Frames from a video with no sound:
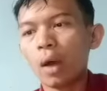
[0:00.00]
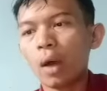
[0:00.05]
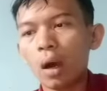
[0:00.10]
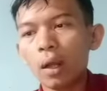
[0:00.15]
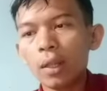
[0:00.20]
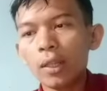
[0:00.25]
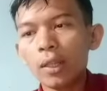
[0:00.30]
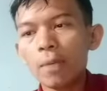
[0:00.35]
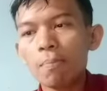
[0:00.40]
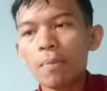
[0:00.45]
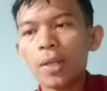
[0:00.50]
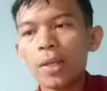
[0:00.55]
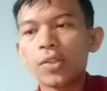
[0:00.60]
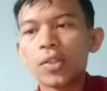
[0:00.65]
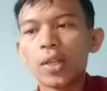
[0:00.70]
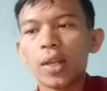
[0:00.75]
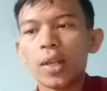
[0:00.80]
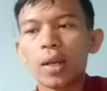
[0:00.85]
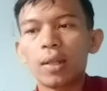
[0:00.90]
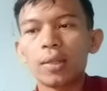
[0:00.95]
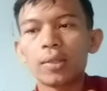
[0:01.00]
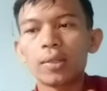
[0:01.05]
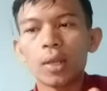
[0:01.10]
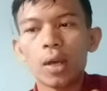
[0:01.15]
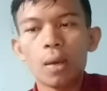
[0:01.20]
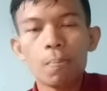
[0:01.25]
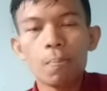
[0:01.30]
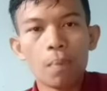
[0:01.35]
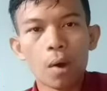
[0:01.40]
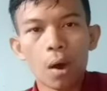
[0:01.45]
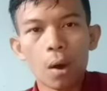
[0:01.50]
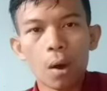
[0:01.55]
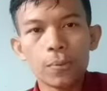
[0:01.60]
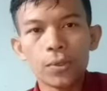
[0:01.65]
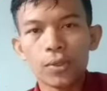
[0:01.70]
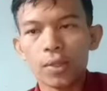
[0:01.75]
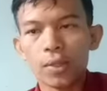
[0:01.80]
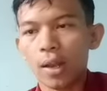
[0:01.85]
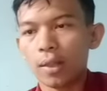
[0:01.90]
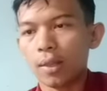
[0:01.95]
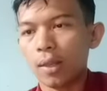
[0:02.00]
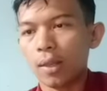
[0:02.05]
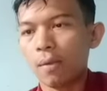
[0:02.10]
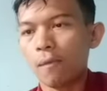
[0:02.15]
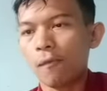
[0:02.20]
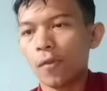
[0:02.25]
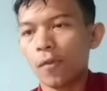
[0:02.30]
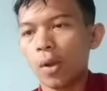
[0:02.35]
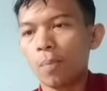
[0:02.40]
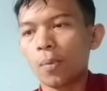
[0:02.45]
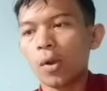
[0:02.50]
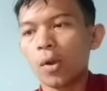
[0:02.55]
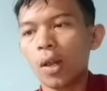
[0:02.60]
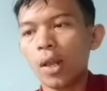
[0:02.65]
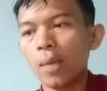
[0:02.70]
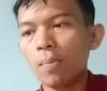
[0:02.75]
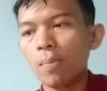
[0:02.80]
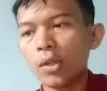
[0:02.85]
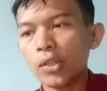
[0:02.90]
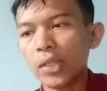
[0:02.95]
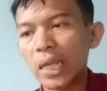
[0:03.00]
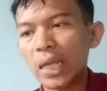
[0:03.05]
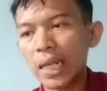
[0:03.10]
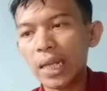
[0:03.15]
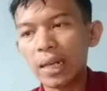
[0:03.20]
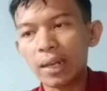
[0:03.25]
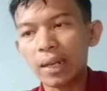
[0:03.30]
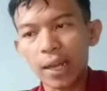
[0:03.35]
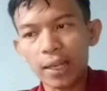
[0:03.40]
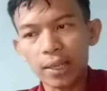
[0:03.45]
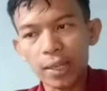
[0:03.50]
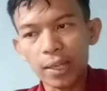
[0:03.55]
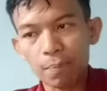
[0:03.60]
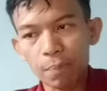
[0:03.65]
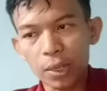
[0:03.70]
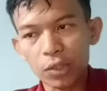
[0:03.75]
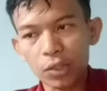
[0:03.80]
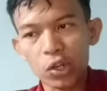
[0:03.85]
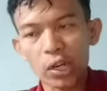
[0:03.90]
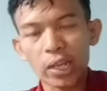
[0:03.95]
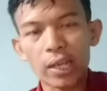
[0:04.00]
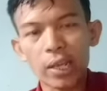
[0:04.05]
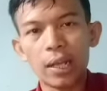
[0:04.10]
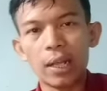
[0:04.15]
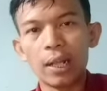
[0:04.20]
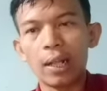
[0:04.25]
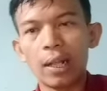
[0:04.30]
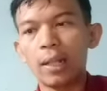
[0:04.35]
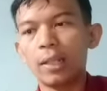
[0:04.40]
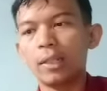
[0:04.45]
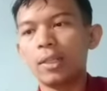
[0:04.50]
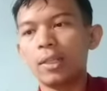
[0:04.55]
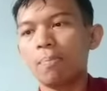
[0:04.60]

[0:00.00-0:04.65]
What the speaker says: all the materials above, starting from collaboration in writing material,